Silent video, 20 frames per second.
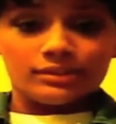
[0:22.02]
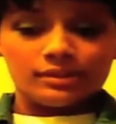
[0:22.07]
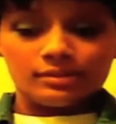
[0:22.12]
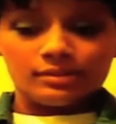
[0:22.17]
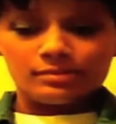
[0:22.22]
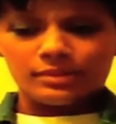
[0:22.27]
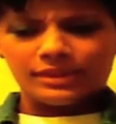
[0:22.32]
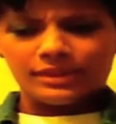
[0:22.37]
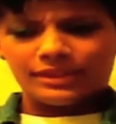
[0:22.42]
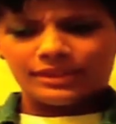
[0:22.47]

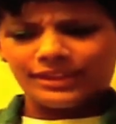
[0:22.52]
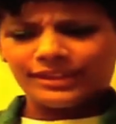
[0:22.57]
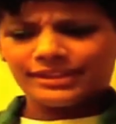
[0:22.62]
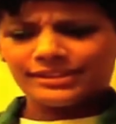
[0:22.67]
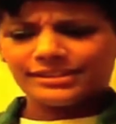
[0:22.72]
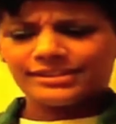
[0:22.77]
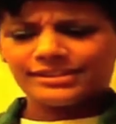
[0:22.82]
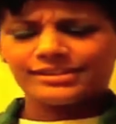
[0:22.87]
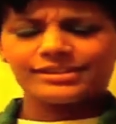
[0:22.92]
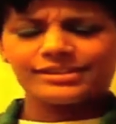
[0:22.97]
But this,
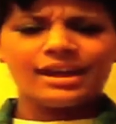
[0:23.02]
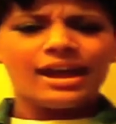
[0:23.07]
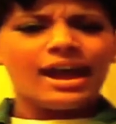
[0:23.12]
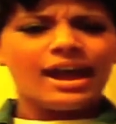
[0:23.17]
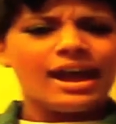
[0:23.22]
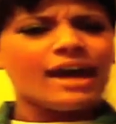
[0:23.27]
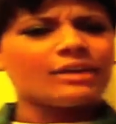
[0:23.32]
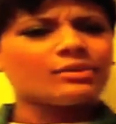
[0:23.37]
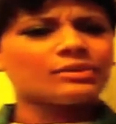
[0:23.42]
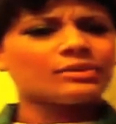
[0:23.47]

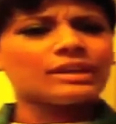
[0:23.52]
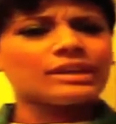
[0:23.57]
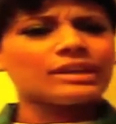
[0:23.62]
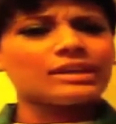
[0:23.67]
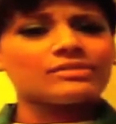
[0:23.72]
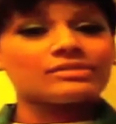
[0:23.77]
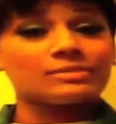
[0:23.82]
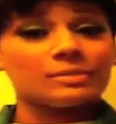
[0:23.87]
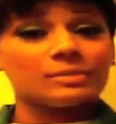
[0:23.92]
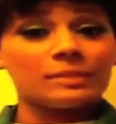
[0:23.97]
I don't think
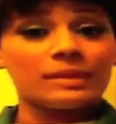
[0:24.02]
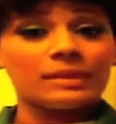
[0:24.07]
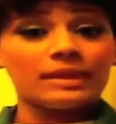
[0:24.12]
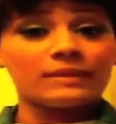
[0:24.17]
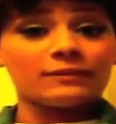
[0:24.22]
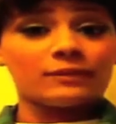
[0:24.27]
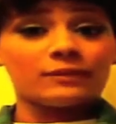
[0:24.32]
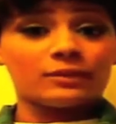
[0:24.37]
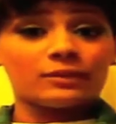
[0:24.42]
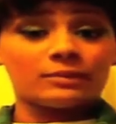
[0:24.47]
I was
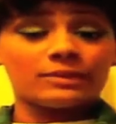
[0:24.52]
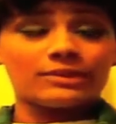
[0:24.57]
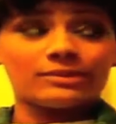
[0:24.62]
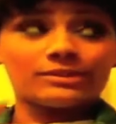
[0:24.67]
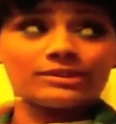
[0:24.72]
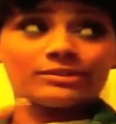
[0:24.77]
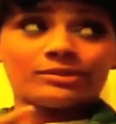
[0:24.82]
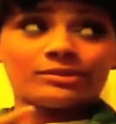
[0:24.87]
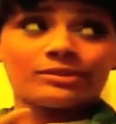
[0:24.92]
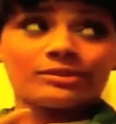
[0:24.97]
prepared for,
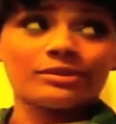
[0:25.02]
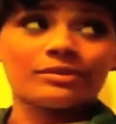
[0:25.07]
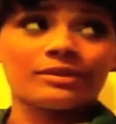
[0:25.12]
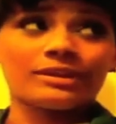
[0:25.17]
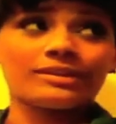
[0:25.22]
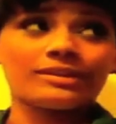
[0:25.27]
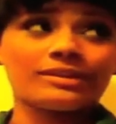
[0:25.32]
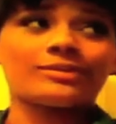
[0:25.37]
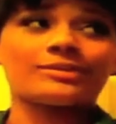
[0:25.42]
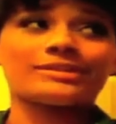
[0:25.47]
because although
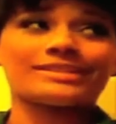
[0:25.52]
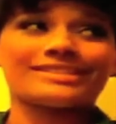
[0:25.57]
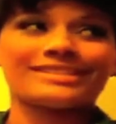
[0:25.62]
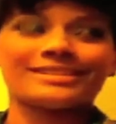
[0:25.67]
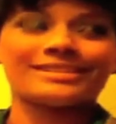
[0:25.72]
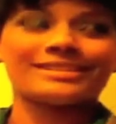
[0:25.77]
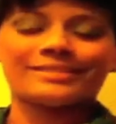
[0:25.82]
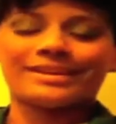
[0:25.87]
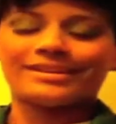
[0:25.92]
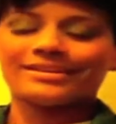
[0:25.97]
I noticed
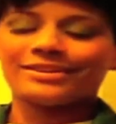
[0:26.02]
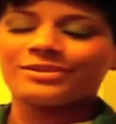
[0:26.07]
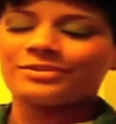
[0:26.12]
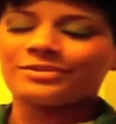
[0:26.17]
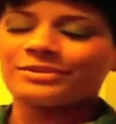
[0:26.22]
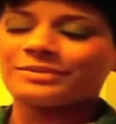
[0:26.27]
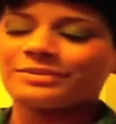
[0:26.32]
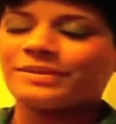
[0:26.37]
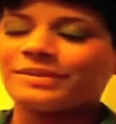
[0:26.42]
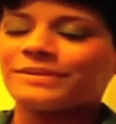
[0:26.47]
him, I
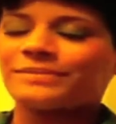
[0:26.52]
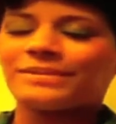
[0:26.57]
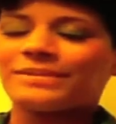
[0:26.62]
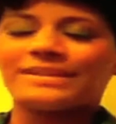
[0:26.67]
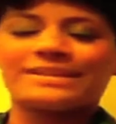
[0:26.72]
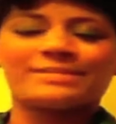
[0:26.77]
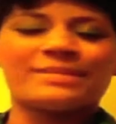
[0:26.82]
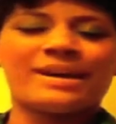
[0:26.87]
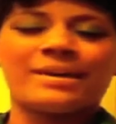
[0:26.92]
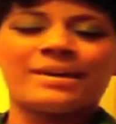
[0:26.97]
know he beat my
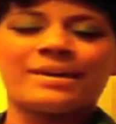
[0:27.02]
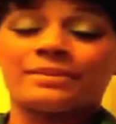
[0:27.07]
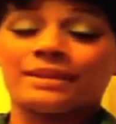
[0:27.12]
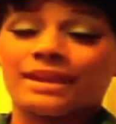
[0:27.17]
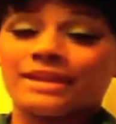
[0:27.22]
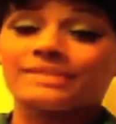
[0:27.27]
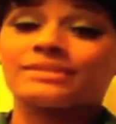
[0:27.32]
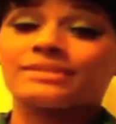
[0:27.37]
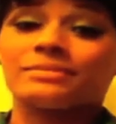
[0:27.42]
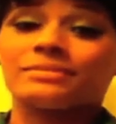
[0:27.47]
smile, but
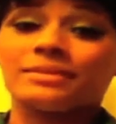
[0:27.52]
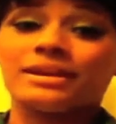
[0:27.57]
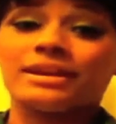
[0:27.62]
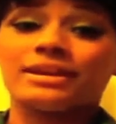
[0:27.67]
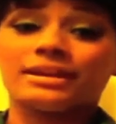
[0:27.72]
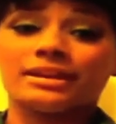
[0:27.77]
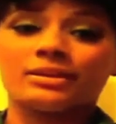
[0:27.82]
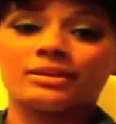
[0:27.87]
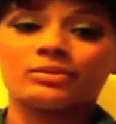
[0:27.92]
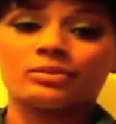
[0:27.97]
as a
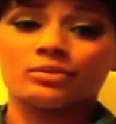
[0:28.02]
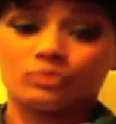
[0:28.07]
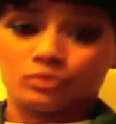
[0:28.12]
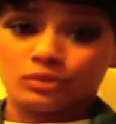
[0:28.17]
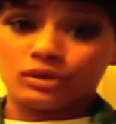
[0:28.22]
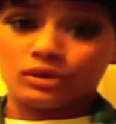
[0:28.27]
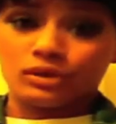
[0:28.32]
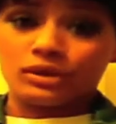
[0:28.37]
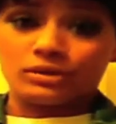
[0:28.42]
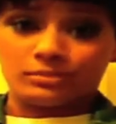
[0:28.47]
man, he will
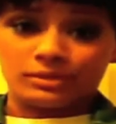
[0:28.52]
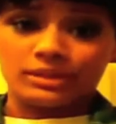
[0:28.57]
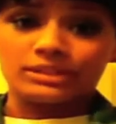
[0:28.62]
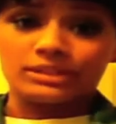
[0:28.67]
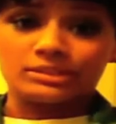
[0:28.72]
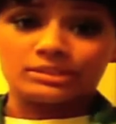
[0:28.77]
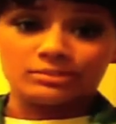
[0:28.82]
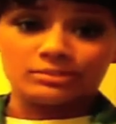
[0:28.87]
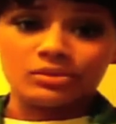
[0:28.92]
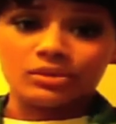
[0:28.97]
want
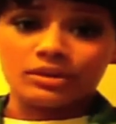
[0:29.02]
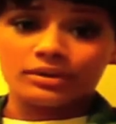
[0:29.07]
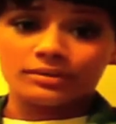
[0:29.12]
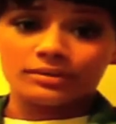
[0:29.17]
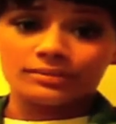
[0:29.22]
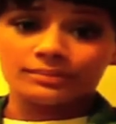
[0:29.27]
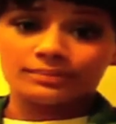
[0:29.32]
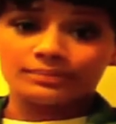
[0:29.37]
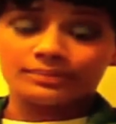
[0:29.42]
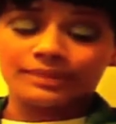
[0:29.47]
much more.
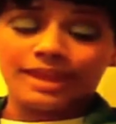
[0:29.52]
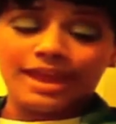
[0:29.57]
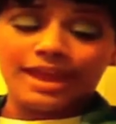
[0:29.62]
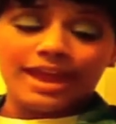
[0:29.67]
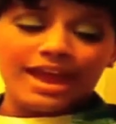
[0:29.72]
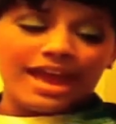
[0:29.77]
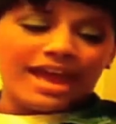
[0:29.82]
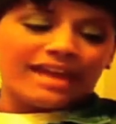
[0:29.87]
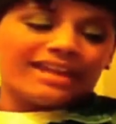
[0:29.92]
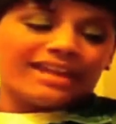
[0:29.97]

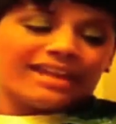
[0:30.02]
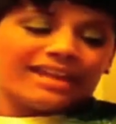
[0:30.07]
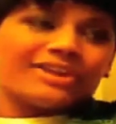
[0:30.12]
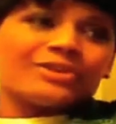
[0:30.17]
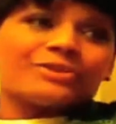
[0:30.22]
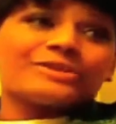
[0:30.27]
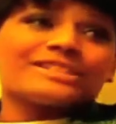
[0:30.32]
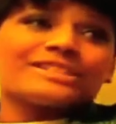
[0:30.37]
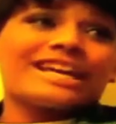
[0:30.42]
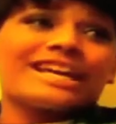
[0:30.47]
And I
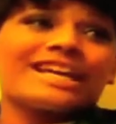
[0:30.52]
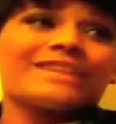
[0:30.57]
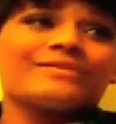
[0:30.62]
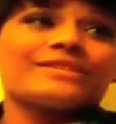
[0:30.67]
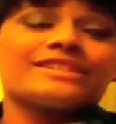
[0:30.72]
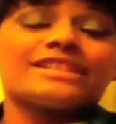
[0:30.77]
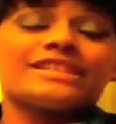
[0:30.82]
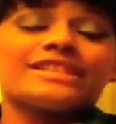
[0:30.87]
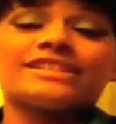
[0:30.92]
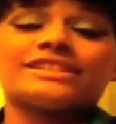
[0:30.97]
know this kind of
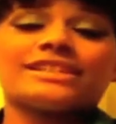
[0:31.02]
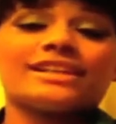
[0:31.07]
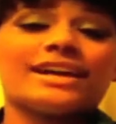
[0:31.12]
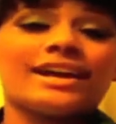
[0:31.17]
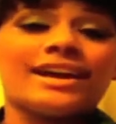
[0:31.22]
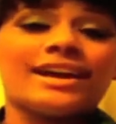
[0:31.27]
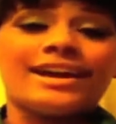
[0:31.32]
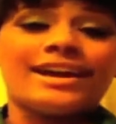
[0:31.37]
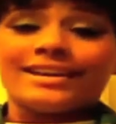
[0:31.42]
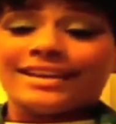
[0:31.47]
attention, I
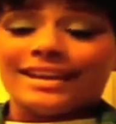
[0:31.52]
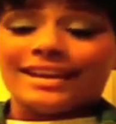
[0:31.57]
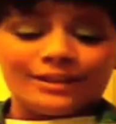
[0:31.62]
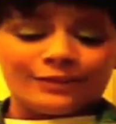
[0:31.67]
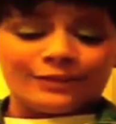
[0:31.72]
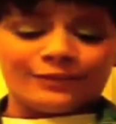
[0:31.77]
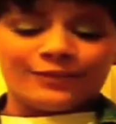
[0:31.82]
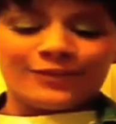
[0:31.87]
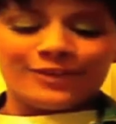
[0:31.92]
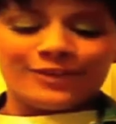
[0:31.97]
can't
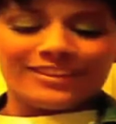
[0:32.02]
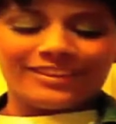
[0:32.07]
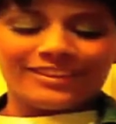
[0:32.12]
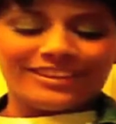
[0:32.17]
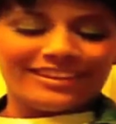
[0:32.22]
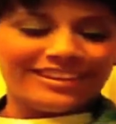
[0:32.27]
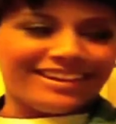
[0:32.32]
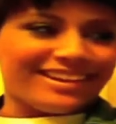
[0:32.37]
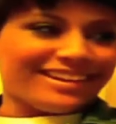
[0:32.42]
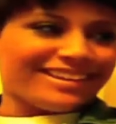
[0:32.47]
afford
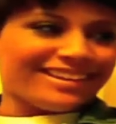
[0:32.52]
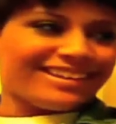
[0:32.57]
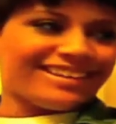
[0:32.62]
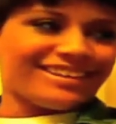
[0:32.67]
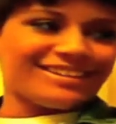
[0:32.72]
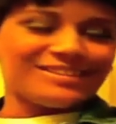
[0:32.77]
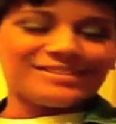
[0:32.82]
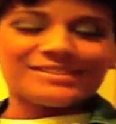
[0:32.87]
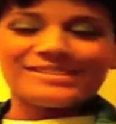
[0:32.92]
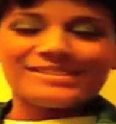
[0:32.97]
the
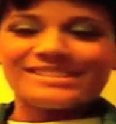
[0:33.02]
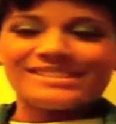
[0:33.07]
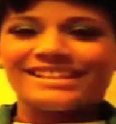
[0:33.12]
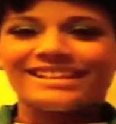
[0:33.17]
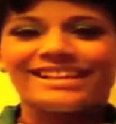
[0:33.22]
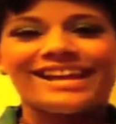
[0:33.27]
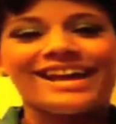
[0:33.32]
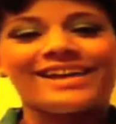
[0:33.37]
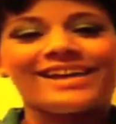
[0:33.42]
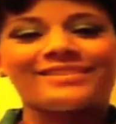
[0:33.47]
giggles, the
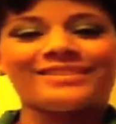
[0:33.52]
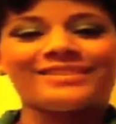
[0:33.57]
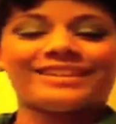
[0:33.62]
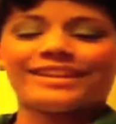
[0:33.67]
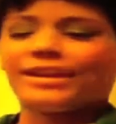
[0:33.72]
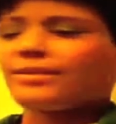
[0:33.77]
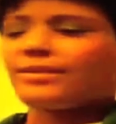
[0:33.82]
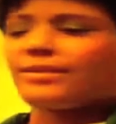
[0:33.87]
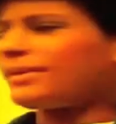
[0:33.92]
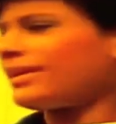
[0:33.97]
laughter.
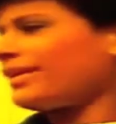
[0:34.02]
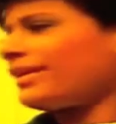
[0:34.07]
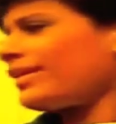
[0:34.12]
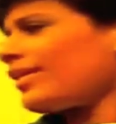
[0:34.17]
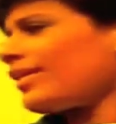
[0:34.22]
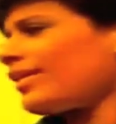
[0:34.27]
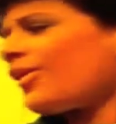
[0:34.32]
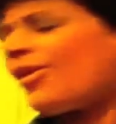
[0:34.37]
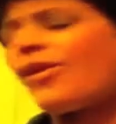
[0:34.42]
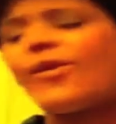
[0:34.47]
Let me
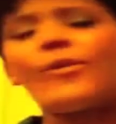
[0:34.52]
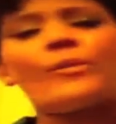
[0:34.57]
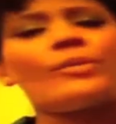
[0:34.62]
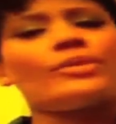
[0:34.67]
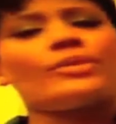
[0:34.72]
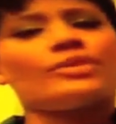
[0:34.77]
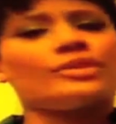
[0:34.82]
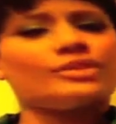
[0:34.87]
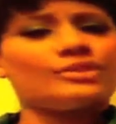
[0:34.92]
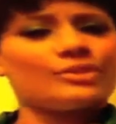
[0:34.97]

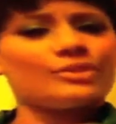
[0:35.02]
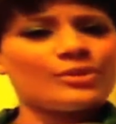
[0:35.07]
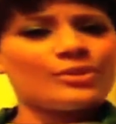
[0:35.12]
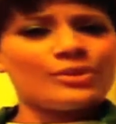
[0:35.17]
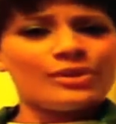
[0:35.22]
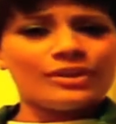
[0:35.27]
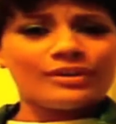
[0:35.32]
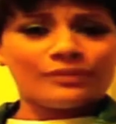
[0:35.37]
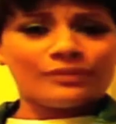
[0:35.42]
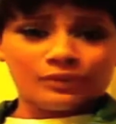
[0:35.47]
open the
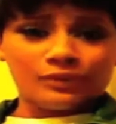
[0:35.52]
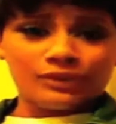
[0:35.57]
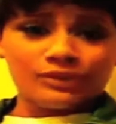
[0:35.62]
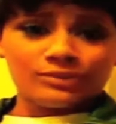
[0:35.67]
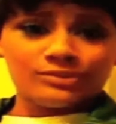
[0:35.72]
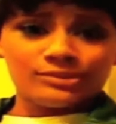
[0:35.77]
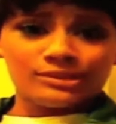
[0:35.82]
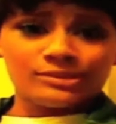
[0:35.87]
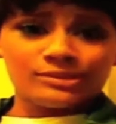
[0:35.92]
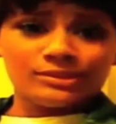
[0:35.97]
door for
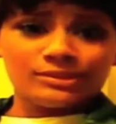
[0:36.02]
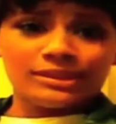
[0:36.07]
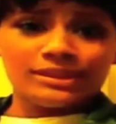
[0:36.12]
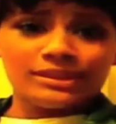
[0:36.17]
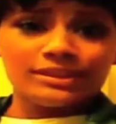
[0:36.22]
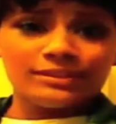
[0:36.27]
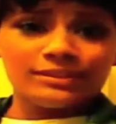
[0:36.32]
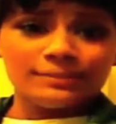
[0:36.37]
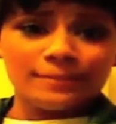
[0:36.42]
you, sweetie.